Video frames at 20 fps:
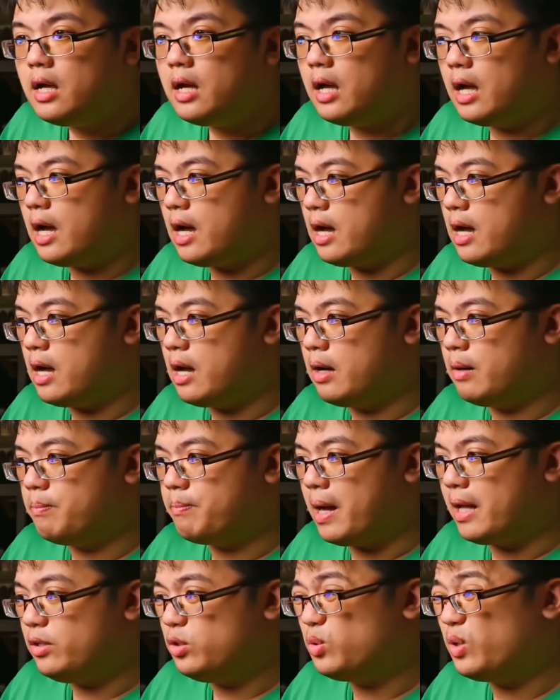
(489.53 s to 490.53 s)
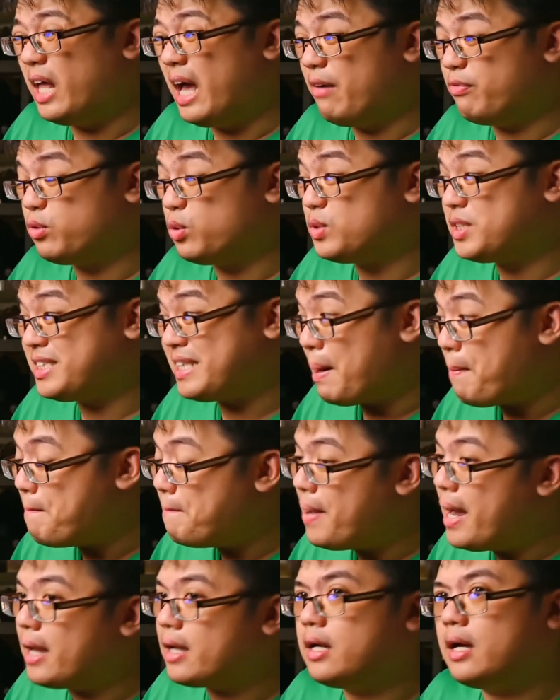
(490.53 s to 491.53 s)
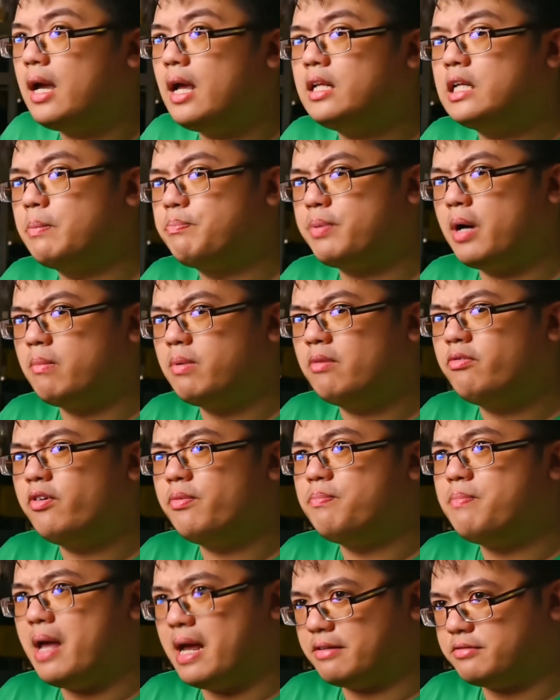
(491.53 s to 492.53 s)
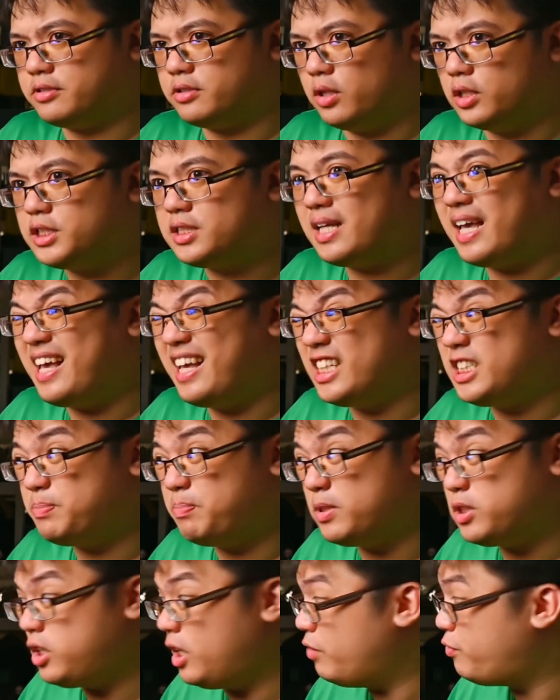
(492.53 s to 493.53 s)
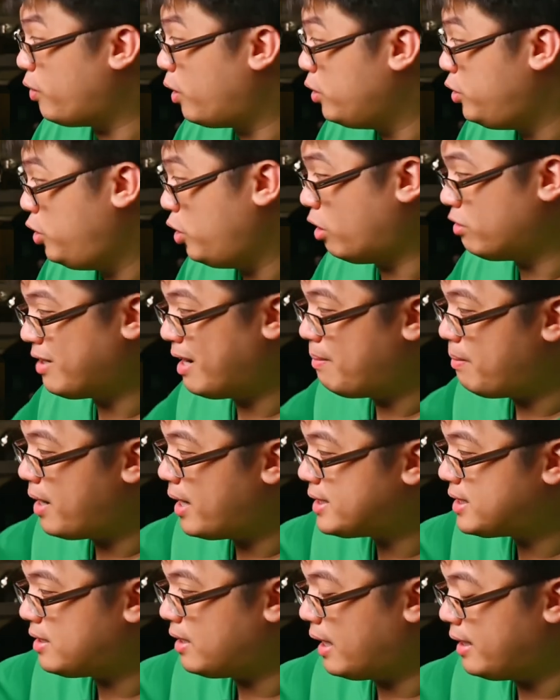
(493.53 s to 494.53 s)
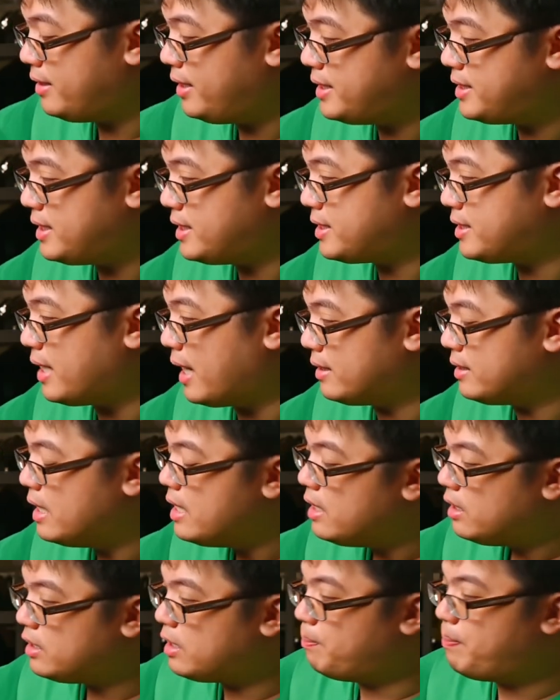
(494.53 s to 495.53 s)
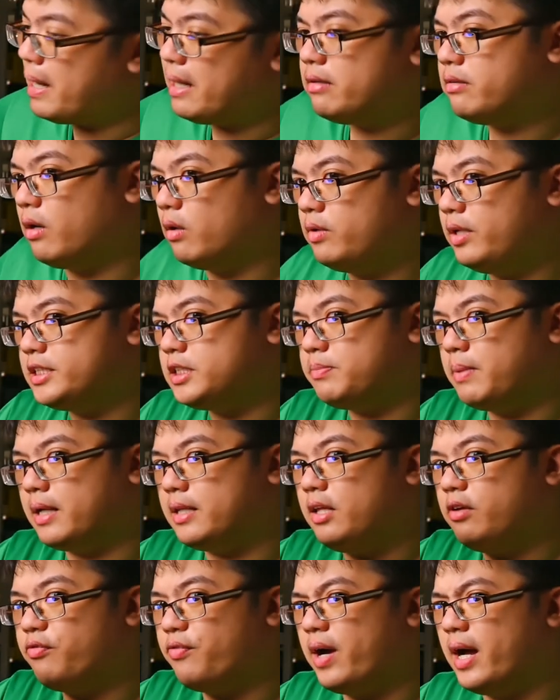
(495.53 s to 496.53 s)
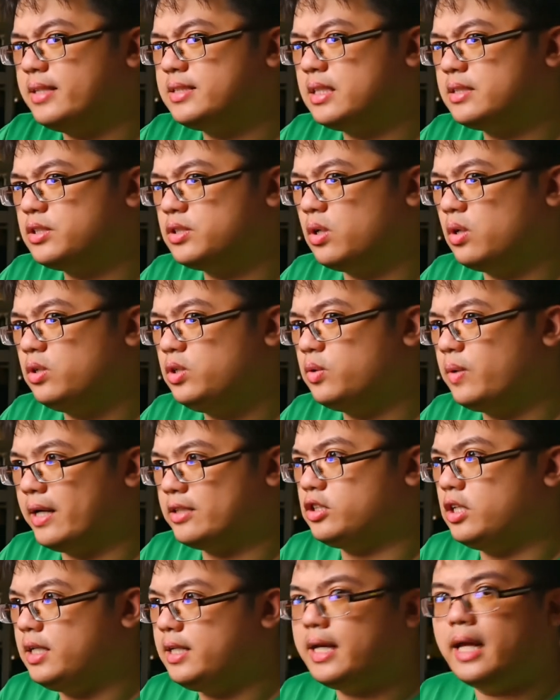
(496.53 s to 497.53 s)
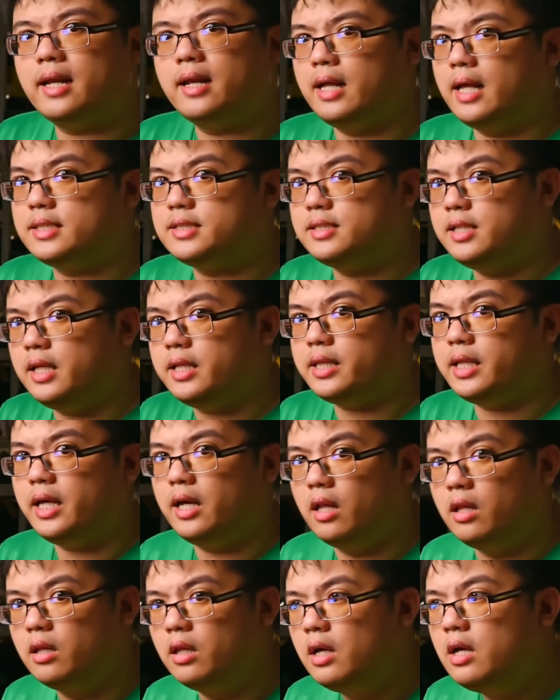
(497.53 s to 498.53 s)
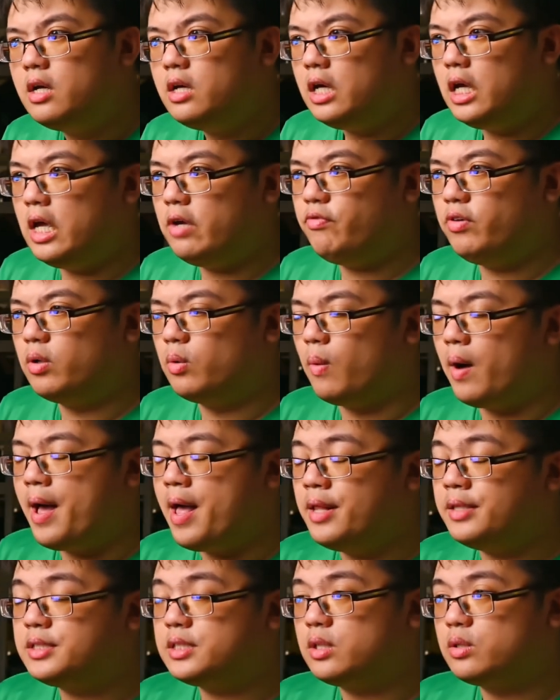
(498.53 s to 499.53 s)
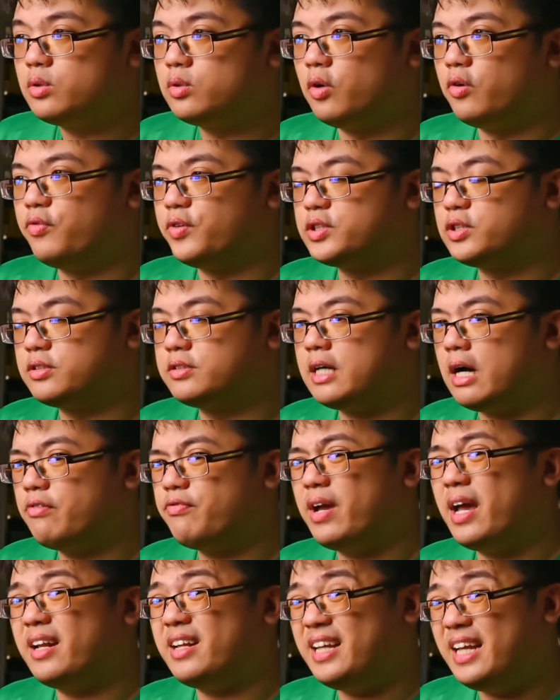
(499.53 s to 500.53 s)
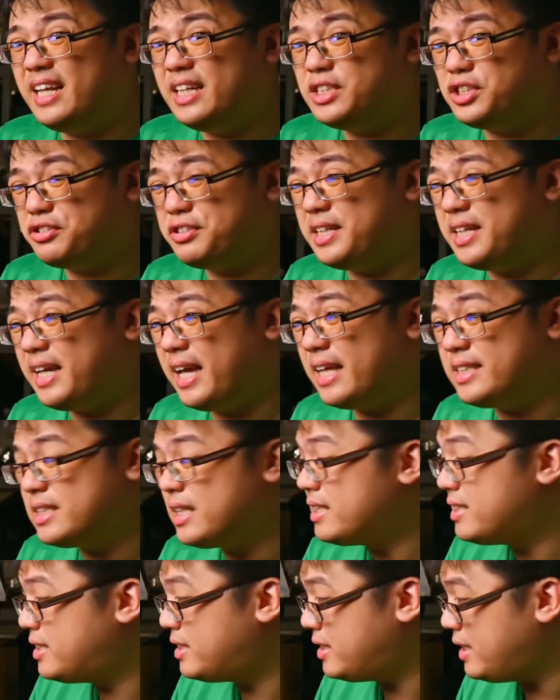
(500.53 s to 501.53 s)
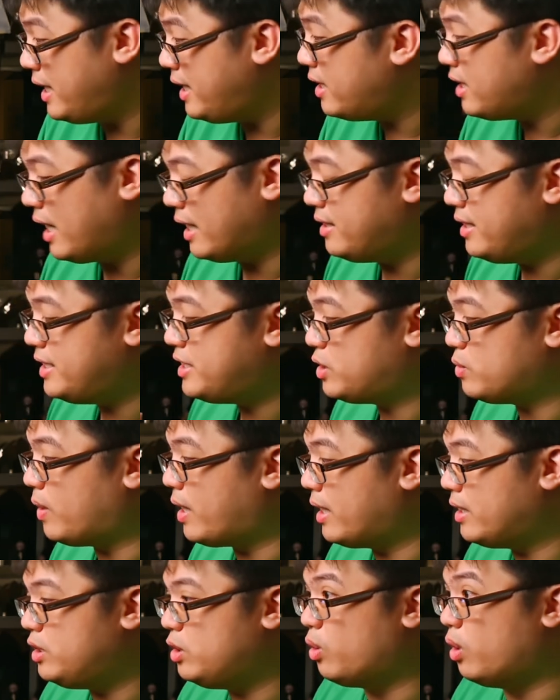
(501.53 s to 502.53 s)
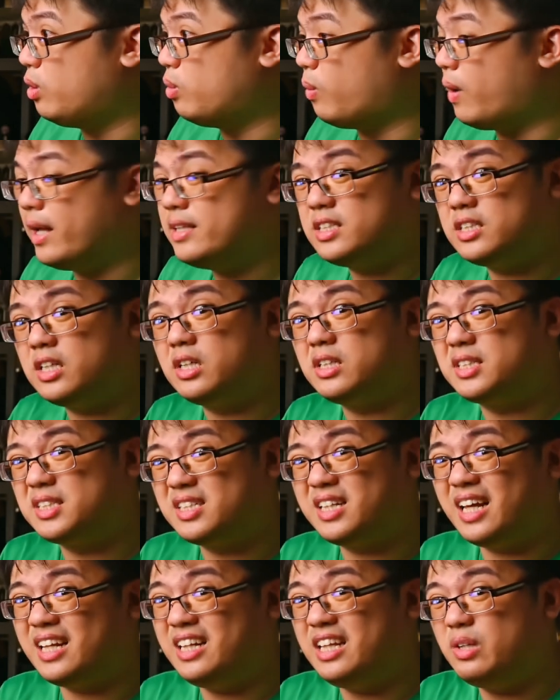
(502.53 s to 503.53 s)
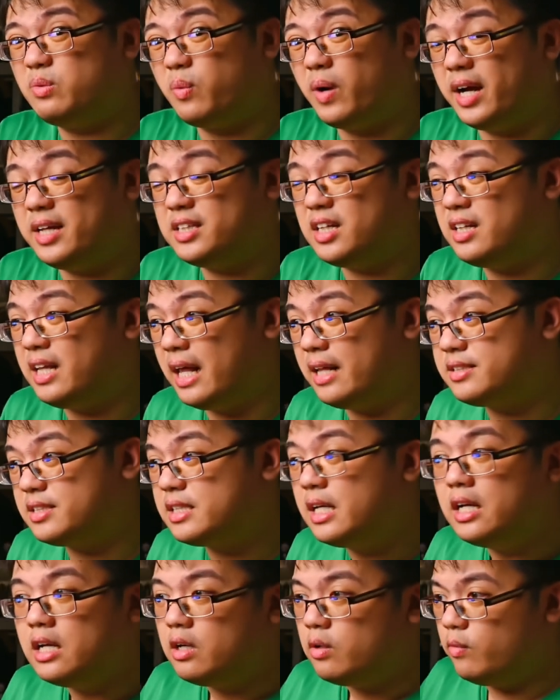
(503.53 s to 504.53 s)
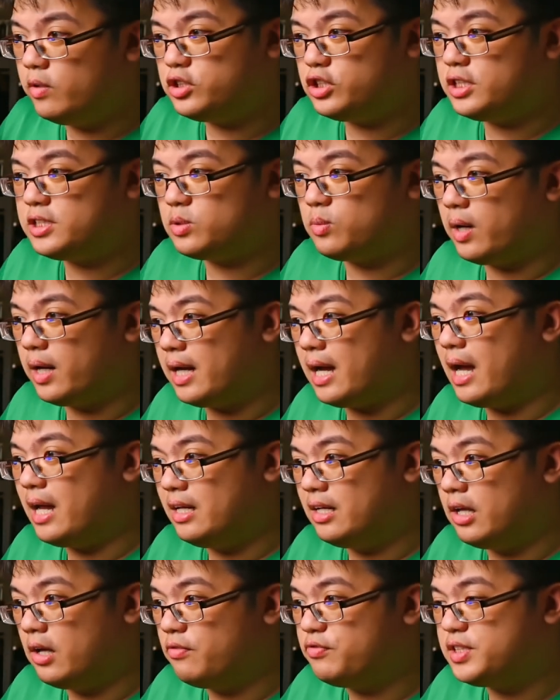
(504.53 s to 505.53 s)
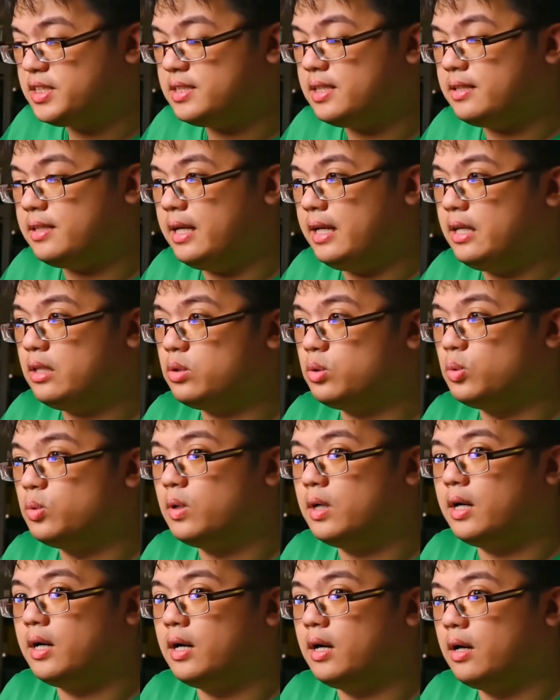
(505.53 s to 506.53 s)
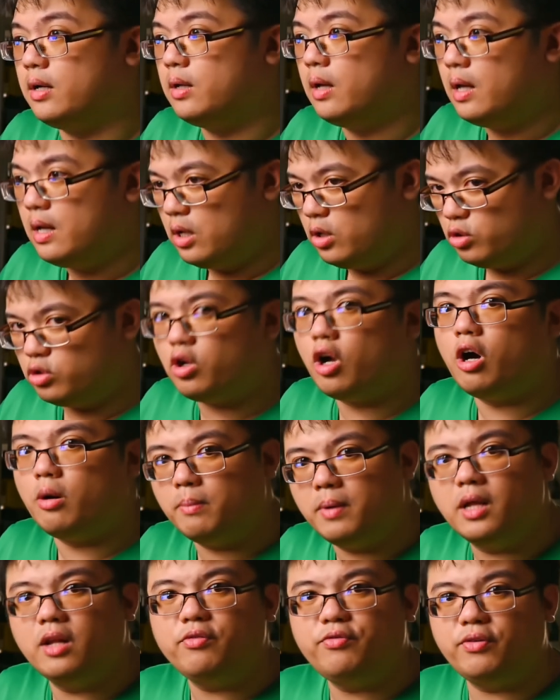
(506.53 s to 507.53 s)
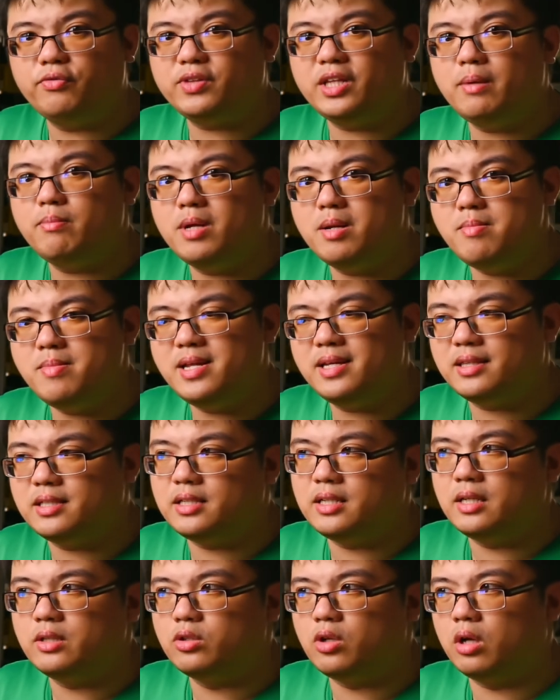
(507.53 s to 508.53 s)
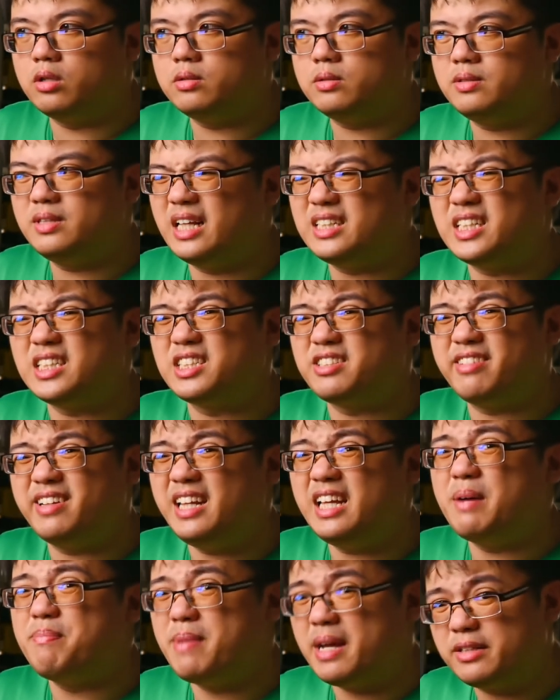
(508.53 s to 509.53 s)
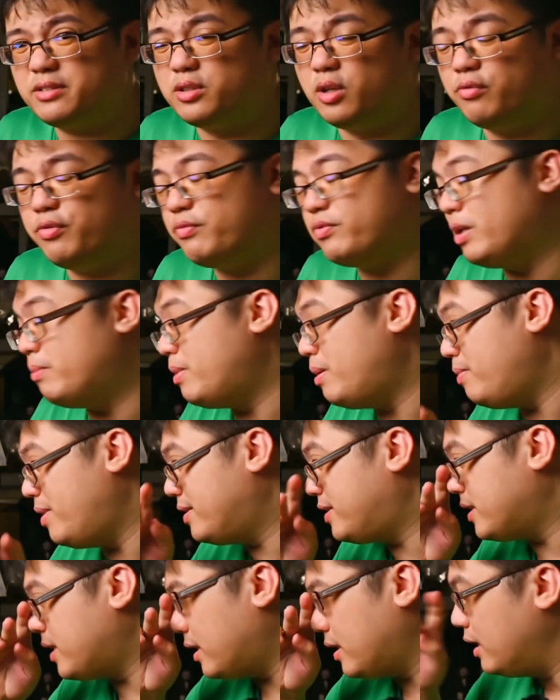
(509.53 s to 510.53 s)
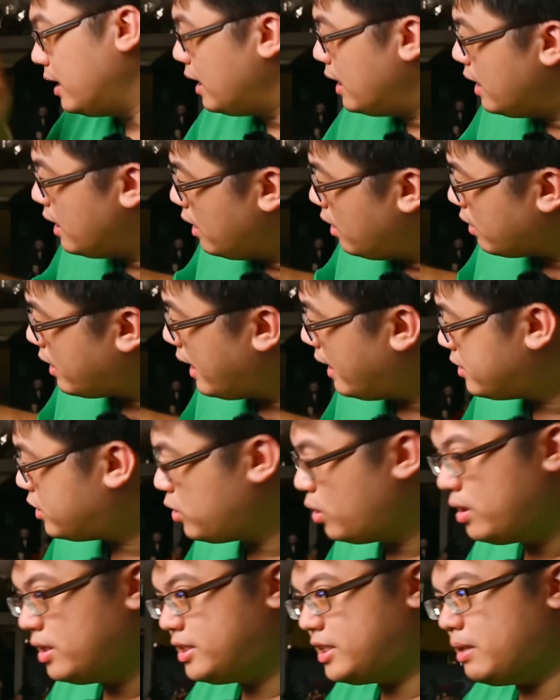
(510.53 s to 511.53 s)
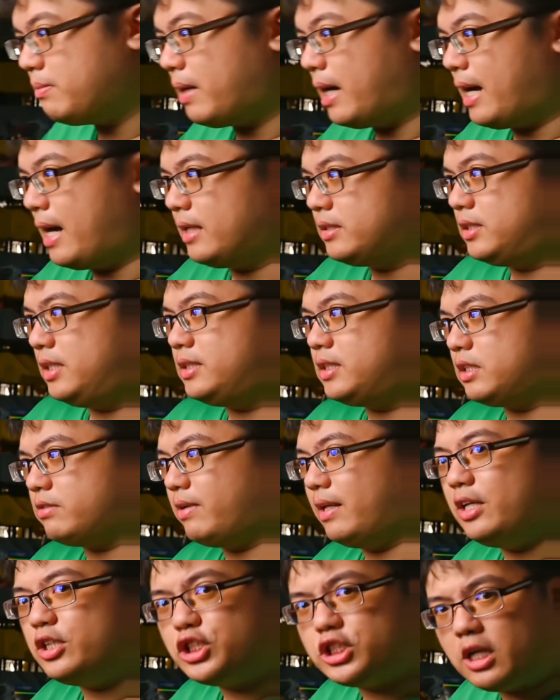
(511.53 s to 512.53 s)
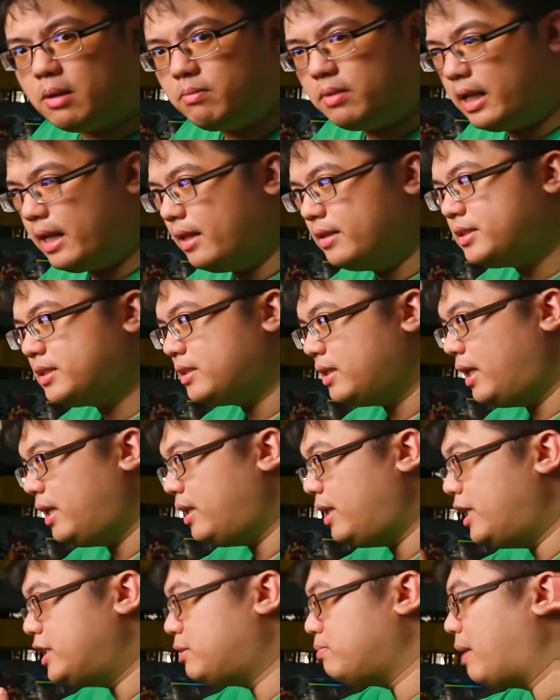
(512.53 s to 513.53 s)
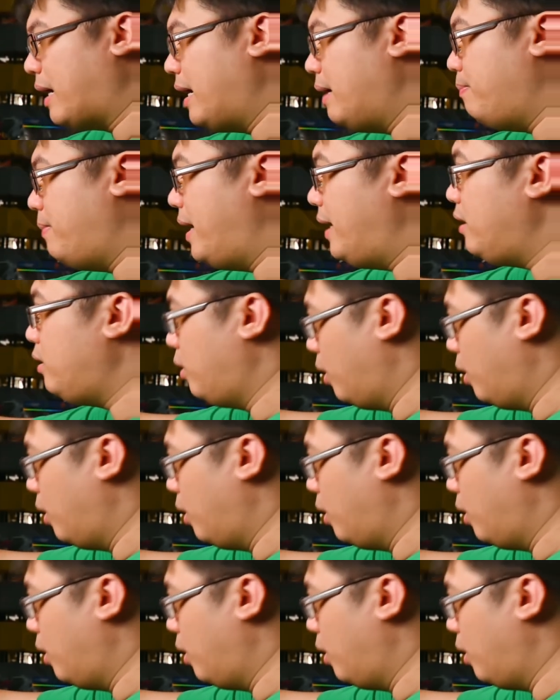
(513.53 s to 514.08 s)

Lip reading: But you will have to step back. And the problem with macros, especially for dioramas like this, is that the background is magnified, so you actually get less detail. If you want to photograph an intricate scene like this one, you'll want a slightly wider lens, which is why I love sticking to a normal 50mm, not necessarily a macro 50mm. Okay, so the Sigma Art is a really sharp lens. It is my main